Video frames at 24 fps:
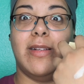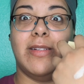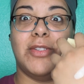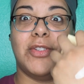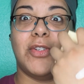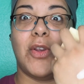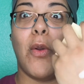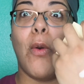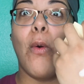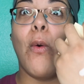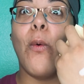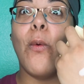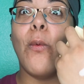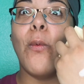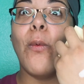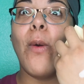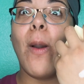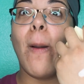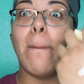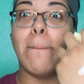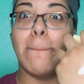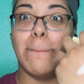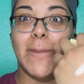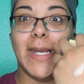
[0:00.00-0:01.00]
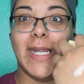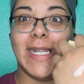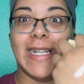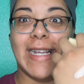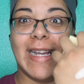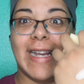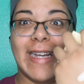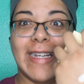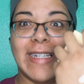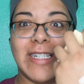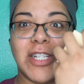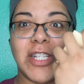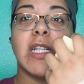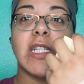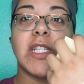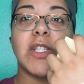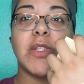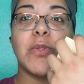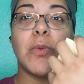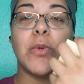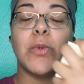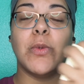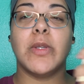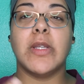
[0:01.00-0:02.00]
Oh my gosh. This
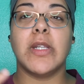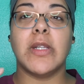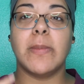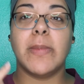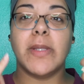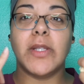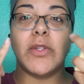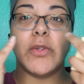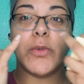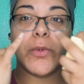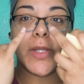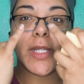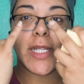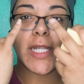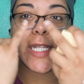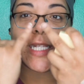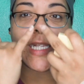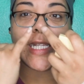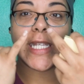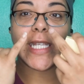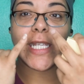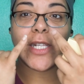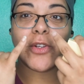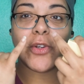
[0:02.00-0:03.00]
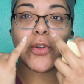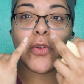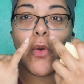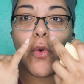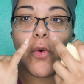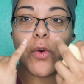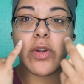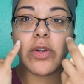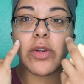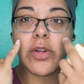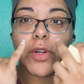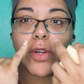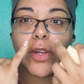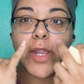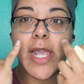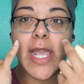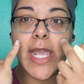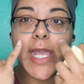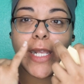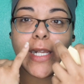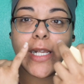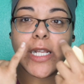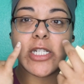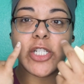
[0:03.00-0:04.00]
is what we're going to be doing in the inner corner
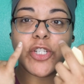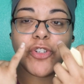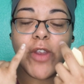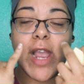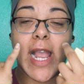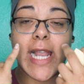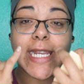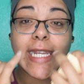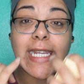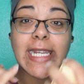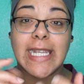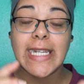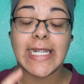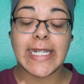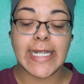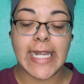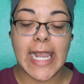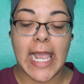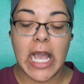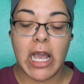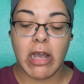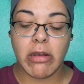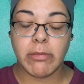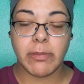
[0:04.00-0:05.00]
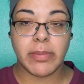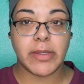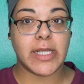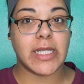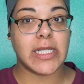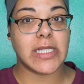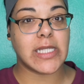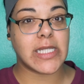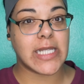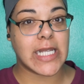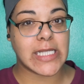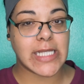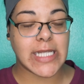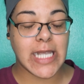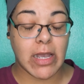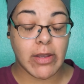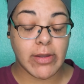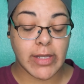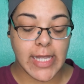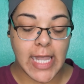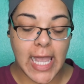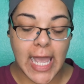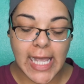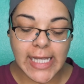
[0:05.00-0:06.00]
and dragging it down, because that's how
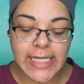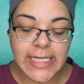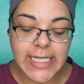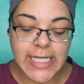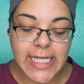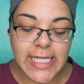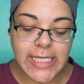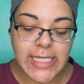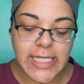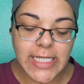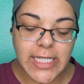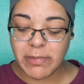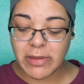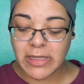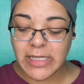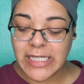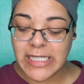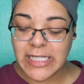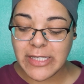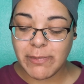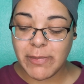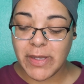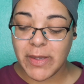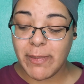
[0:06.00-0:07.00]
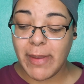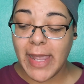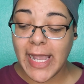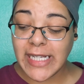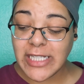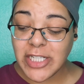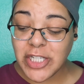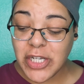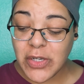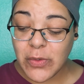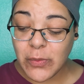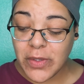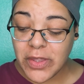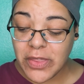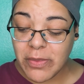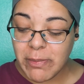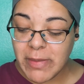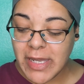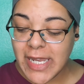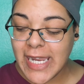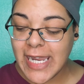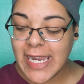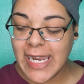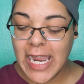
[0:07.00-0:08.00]
he has it. Please be patient with
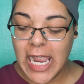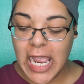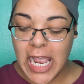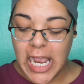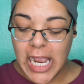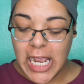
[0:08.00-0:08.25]
me.